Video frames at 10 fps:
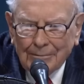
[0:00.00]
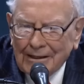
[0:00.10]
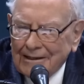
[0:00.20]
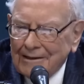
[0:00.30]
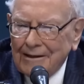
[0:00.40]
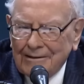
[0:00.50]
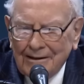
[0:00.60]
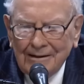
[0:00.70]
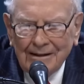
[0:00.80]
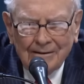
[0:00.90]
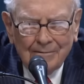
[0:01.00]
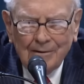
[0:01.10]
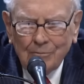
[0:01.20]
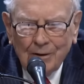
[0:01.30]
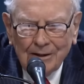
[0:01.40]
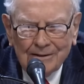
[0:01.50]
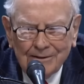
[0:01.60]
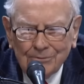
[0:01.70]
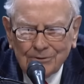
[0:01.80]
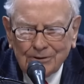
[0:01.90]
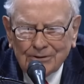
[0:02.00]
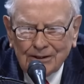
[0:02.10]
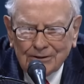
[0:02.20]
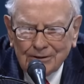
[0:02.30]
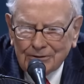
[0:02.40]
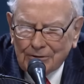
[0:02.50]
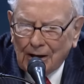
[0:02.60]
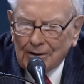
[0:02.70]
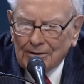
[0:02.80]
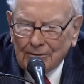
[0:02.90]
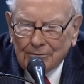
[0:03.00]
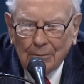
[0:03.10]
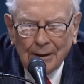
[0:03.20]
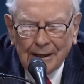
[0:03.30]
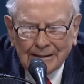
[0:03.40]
and those decisions are not tough to make.